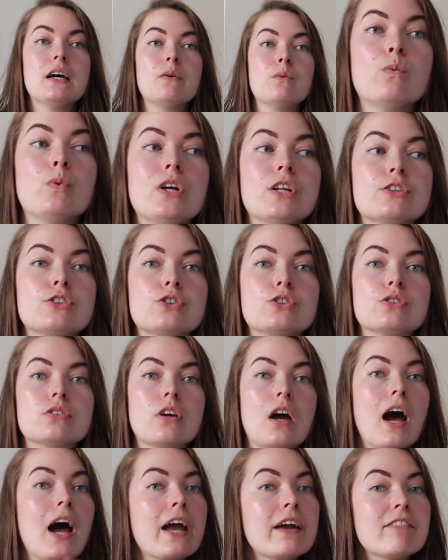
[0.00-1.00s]
which
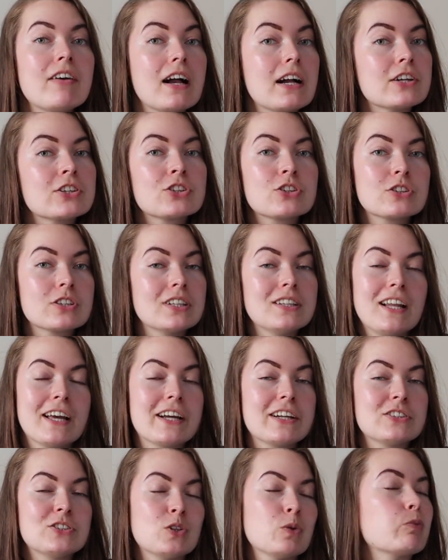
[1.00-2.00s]
I've actually
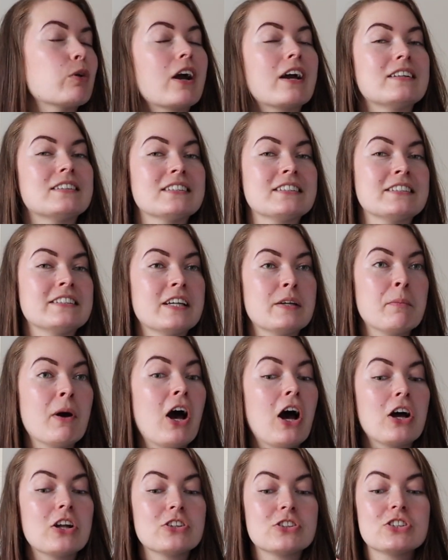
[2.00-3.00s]
liked surprisingly
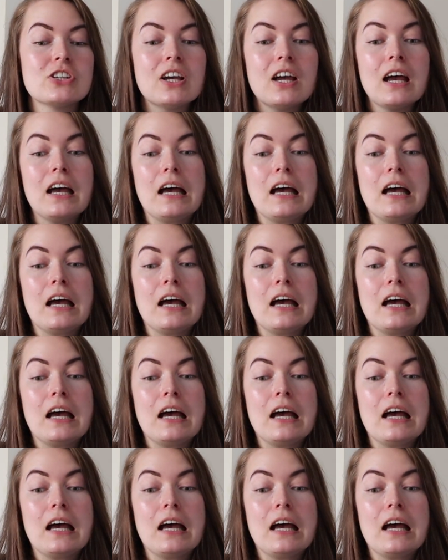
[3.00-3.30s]
much.